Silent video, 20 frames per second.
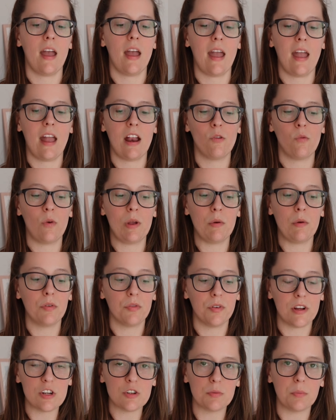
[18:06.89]
and we will
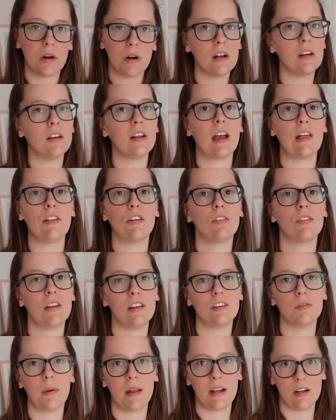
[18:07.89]
finish putting together
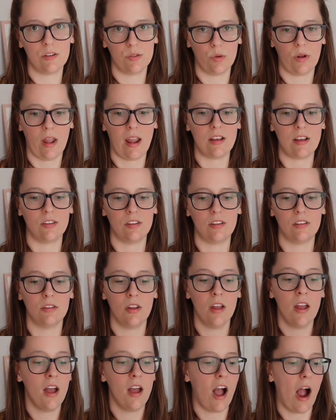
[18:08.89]
these pencil cases.